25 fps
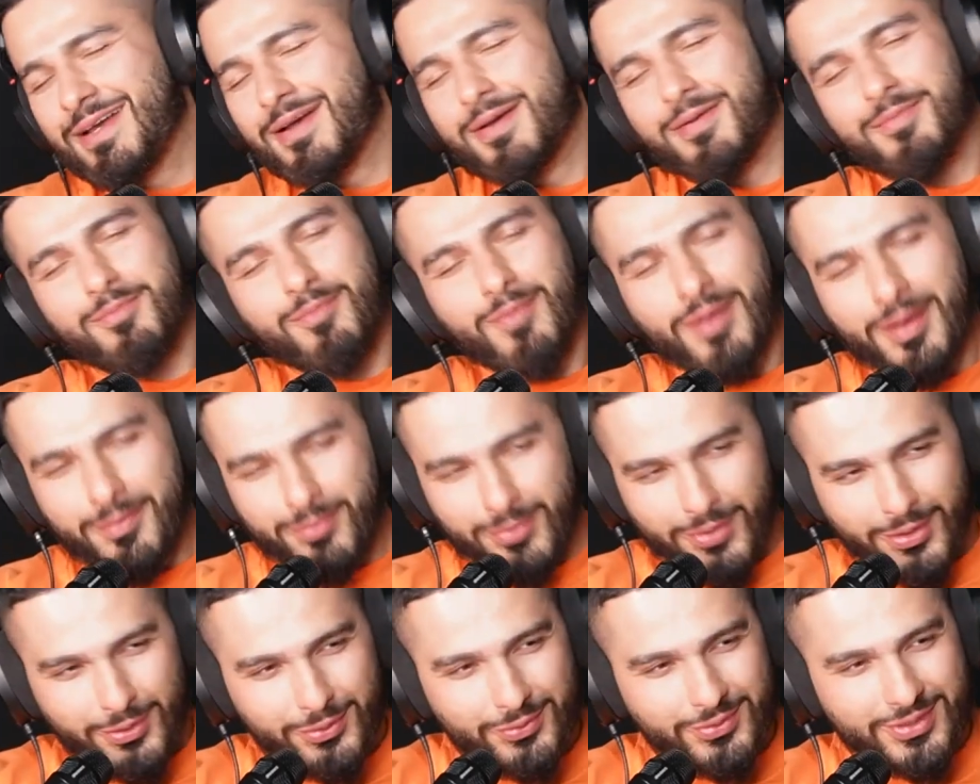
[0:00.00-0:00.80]
My
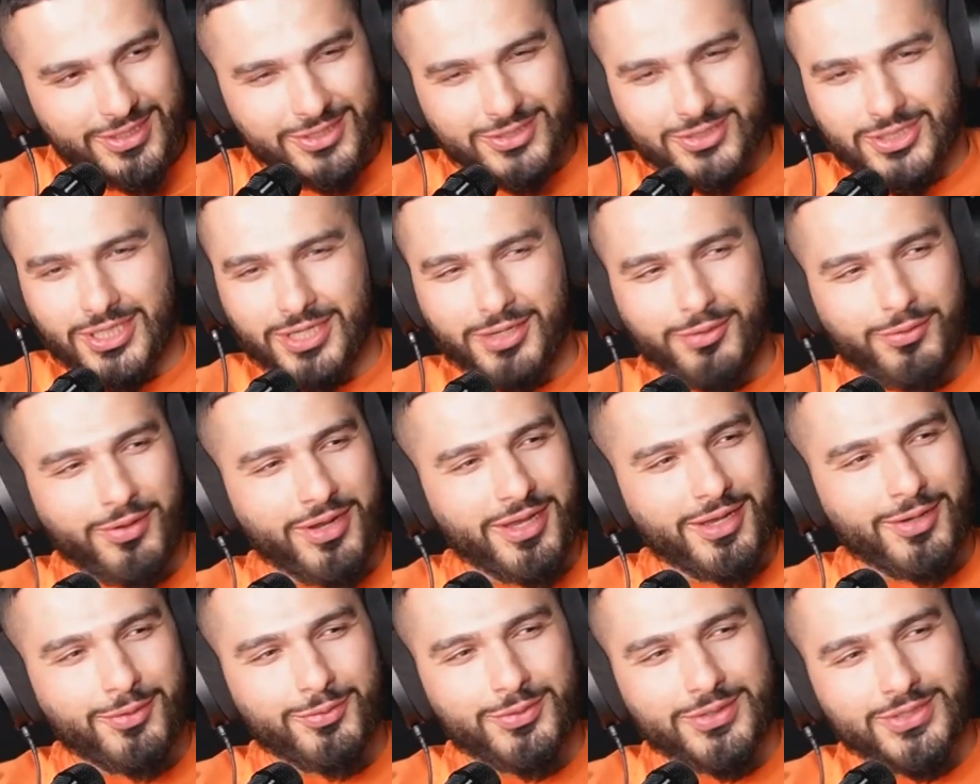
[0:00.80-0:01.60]
bro, the
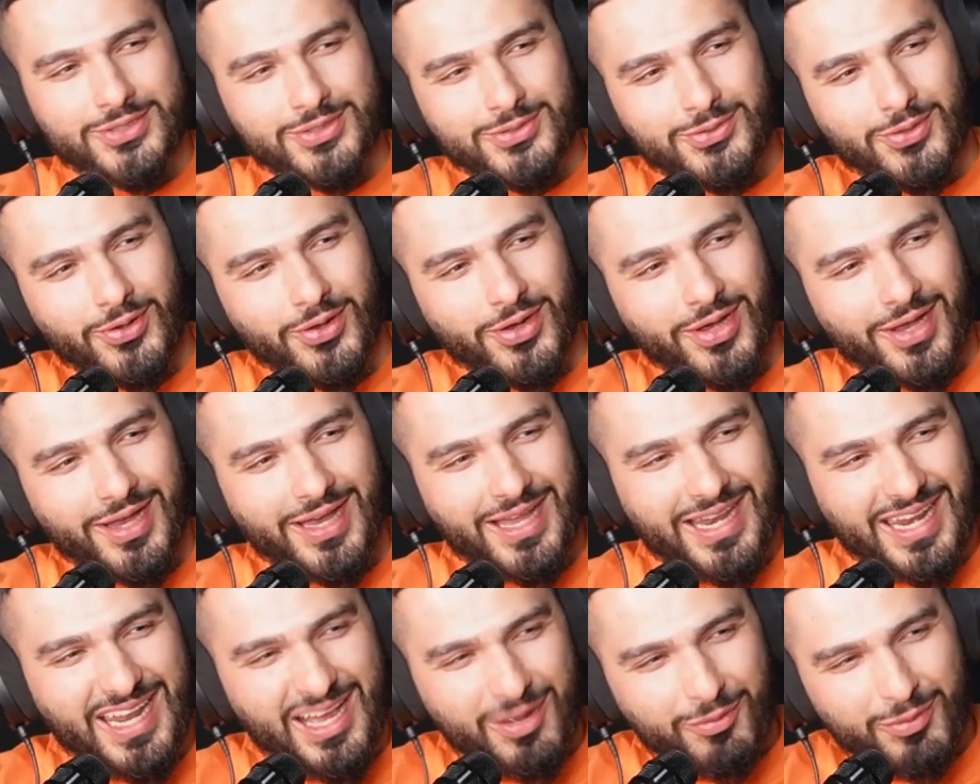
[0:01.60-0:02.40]
generator was not
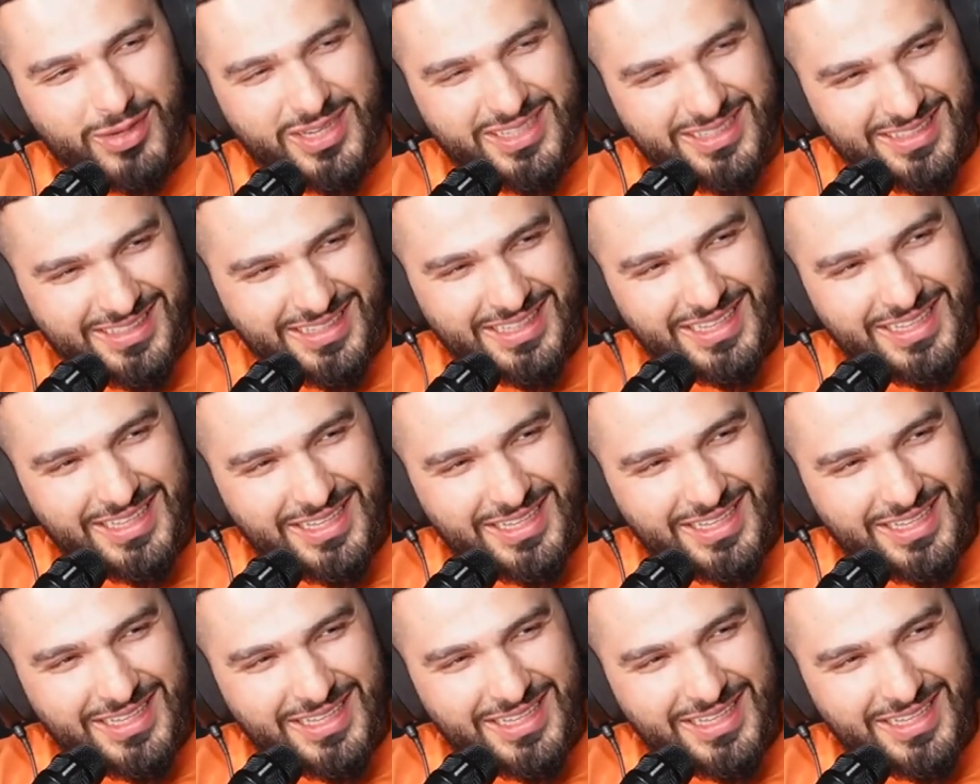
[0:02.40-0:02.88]
allowing